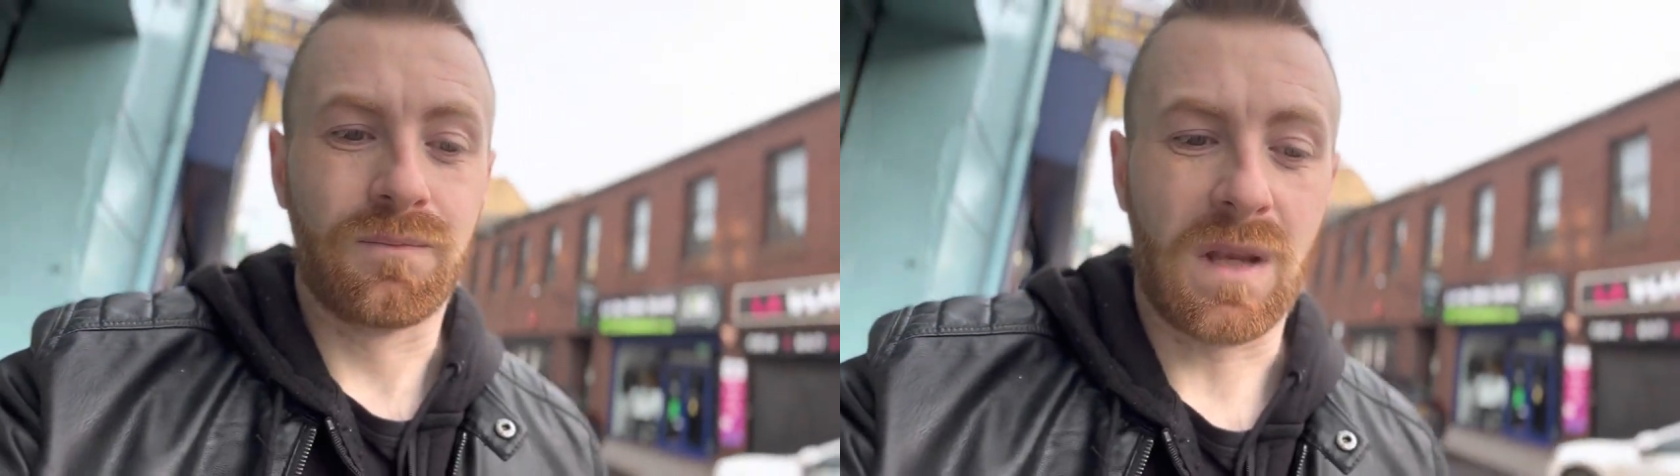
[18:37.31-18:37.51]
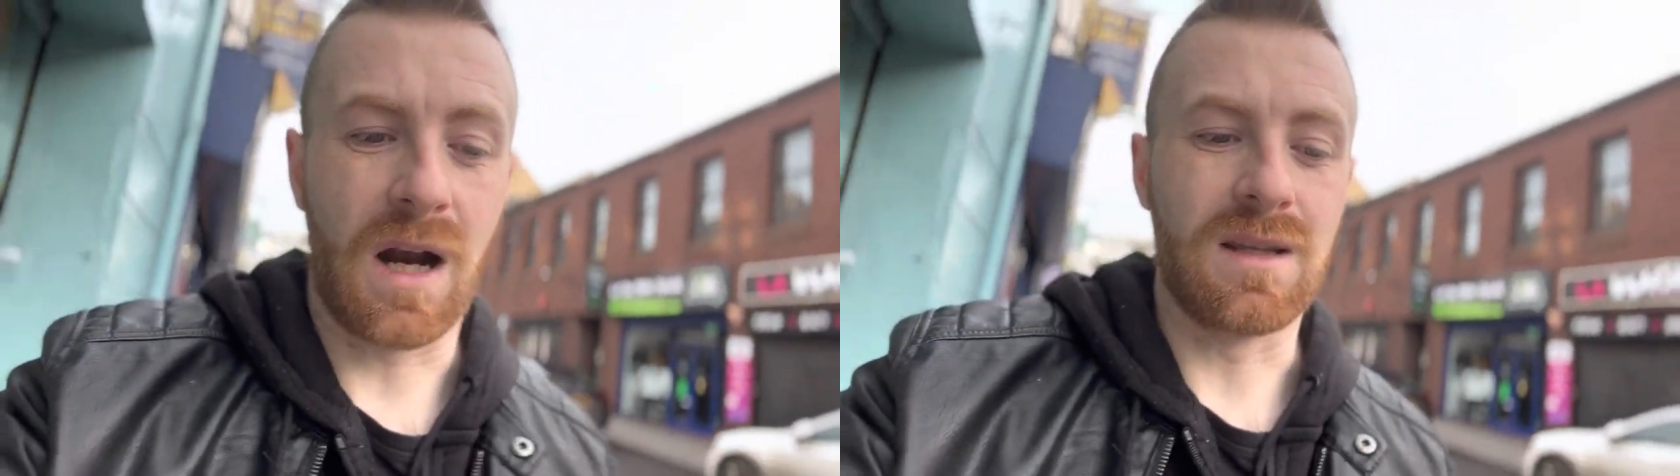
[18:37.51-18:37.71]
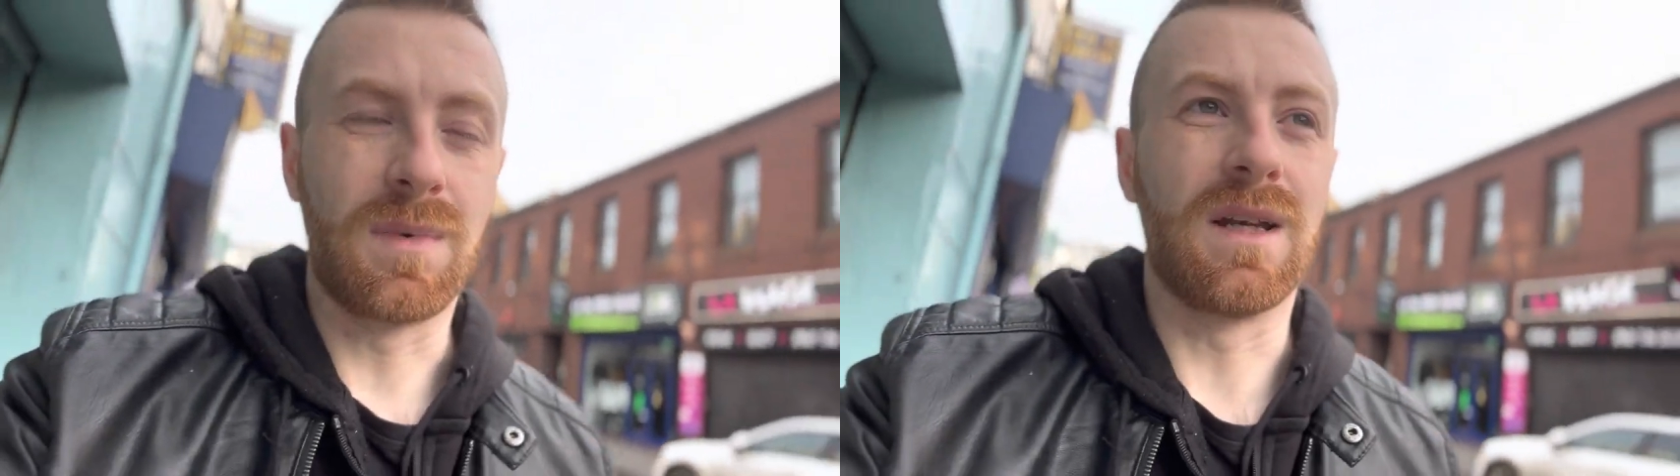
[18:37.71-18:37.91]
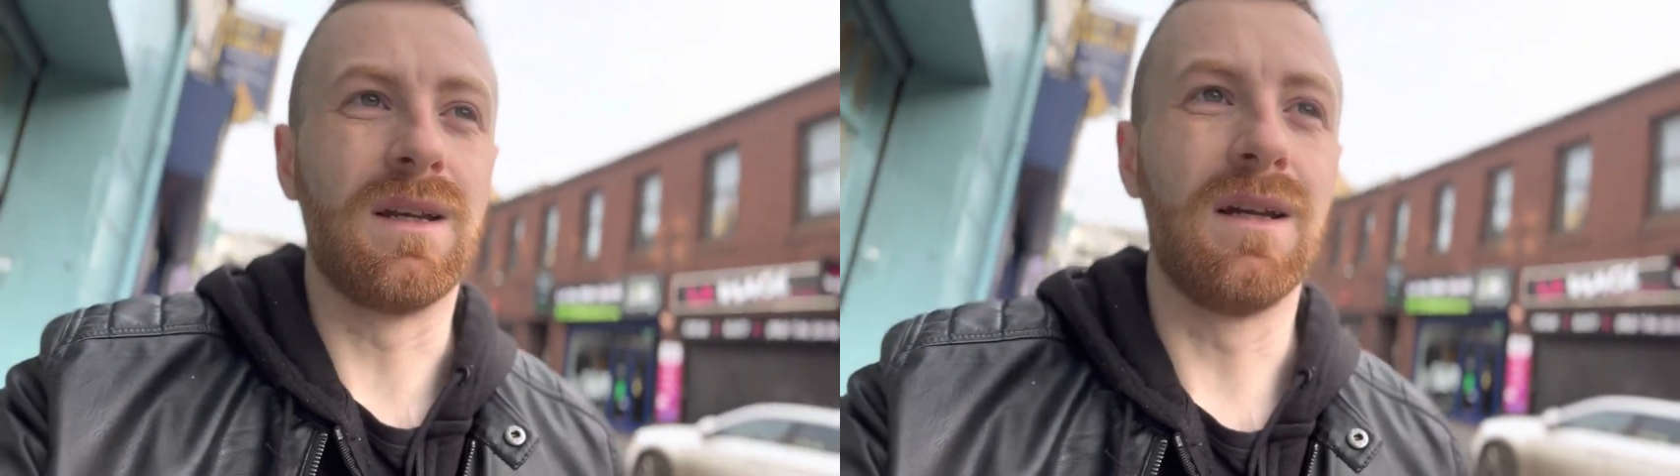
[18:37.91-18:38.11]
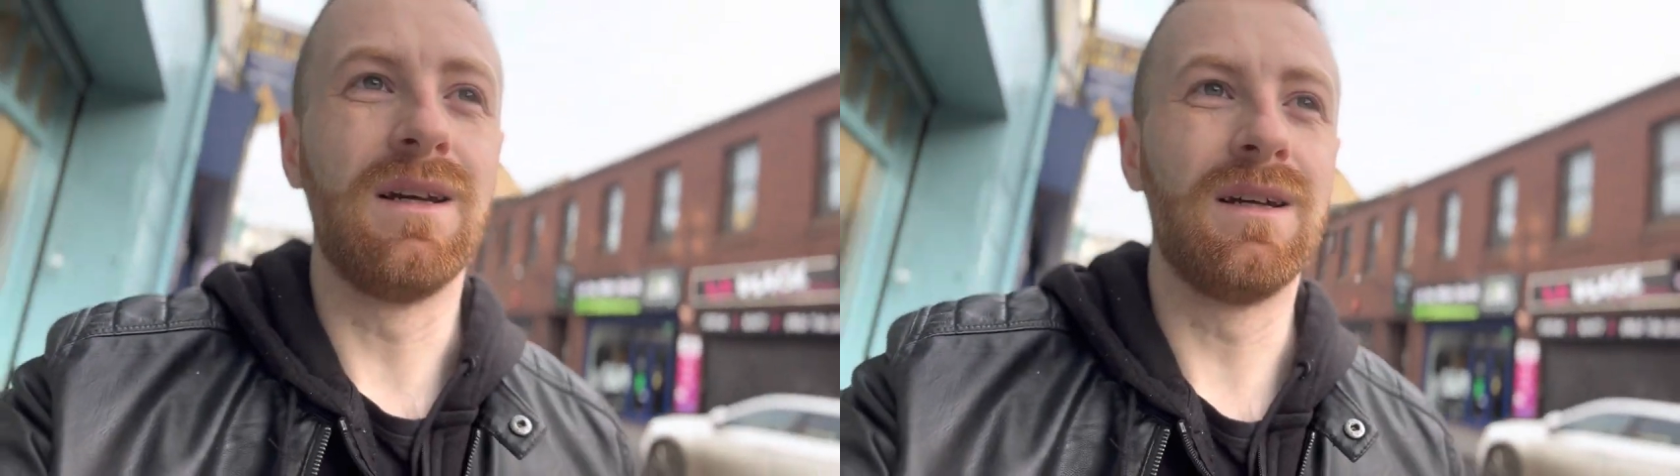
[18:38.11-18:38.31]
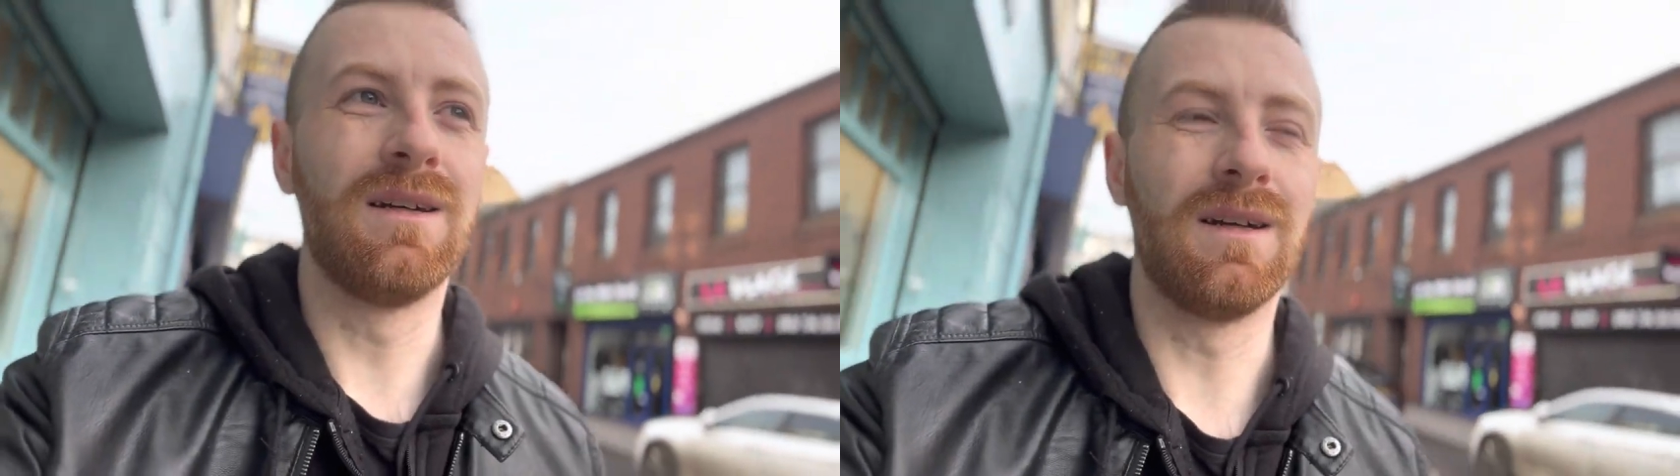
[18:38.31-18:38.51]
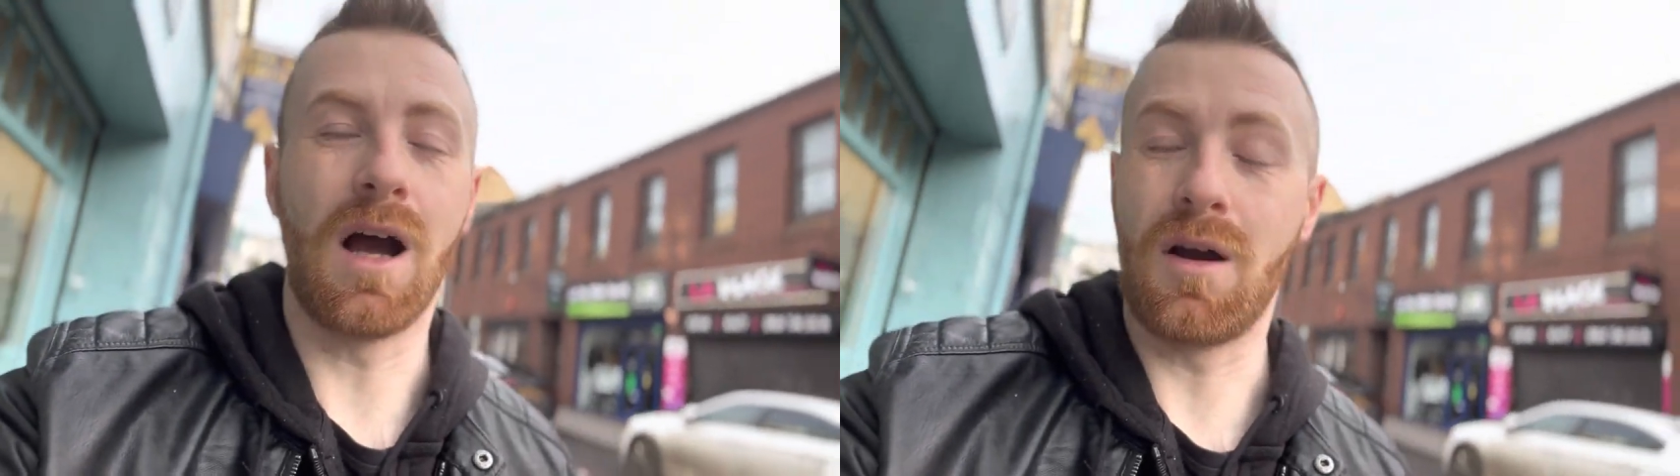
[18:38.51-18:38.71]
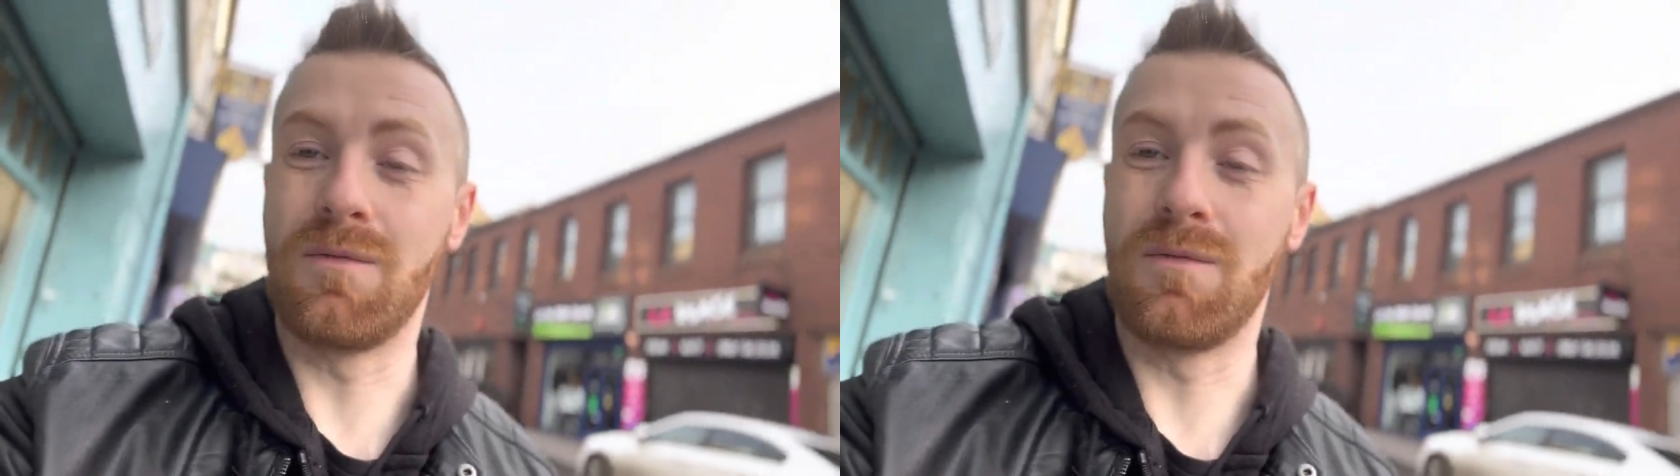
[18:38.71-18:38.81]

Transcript: there has been a